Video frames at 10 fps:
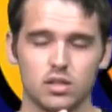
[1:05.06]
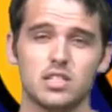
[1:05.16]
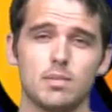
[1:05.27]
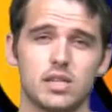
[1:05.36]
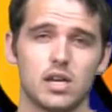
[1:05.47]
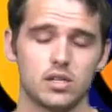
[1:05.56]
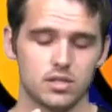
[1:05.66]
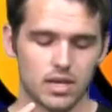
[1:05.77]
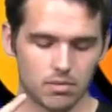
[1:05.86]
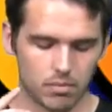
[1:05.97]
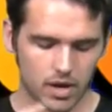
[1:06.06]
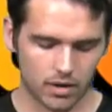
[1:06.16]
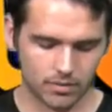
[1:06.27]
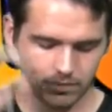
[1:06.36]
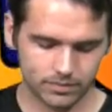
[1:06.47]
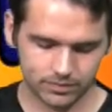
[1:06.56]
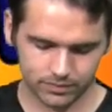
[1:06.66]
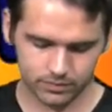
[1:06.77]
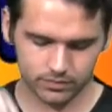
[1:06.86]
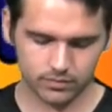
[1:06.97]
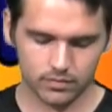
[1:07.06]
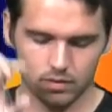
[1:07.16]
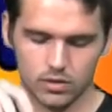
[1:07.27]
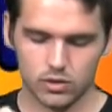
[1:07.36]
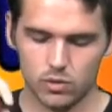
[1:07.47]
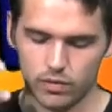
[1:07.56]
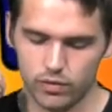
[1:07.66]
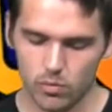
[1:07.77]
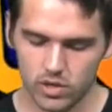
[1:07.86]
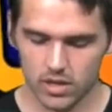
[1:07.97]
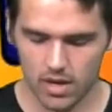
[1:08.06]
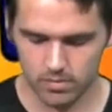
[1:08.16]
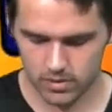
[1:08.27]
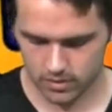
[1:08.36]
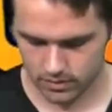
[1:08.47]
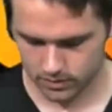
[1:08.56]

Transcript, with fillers: can see my tension's getting better. Let's do it a few more times.